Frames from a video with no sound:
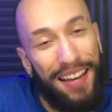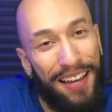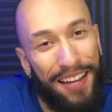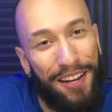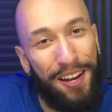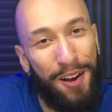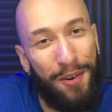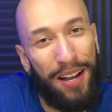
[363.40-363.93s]

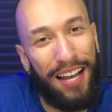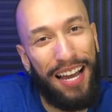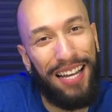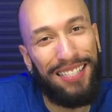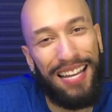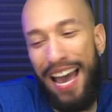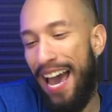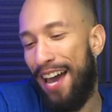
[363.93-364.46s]
You know what,
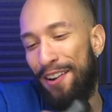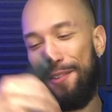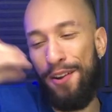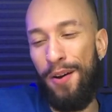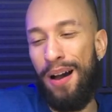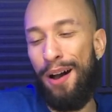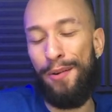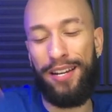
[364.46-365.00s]
guys? I don't
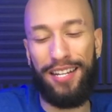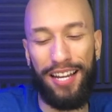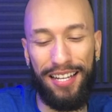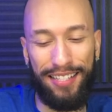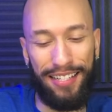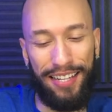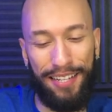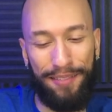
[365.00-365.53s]
know how it
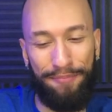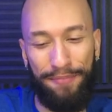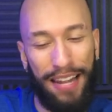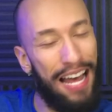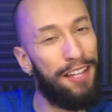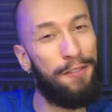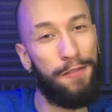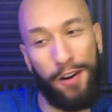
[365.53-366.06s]
does it.
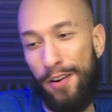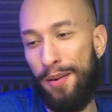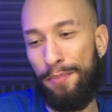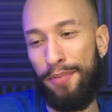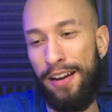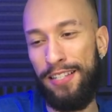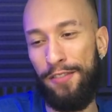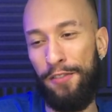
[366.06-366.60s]
That's very
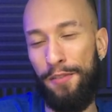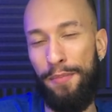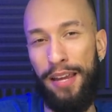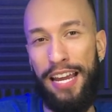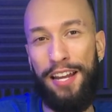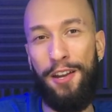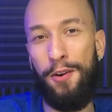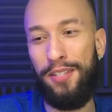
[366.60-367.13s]
impressive to
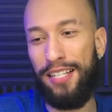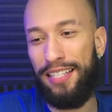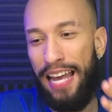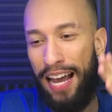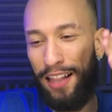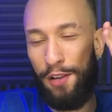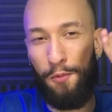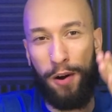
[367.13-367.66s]
me. It knows
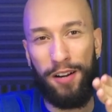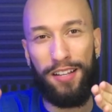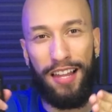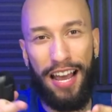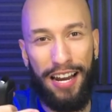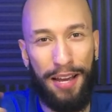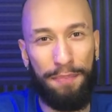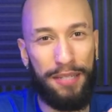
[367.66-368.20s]
exactly where to
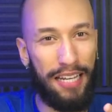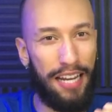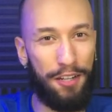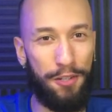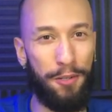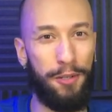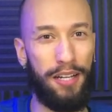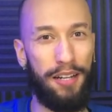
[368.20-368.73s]
line up to get
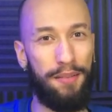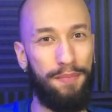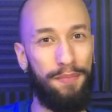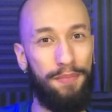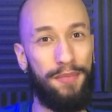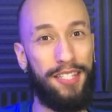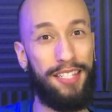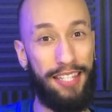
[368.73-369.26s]
to it.
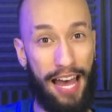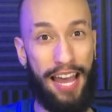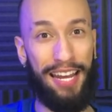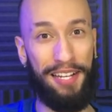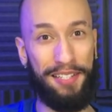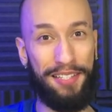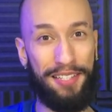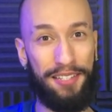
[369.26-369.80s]

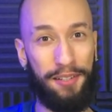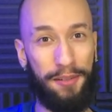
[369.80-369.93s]
Science.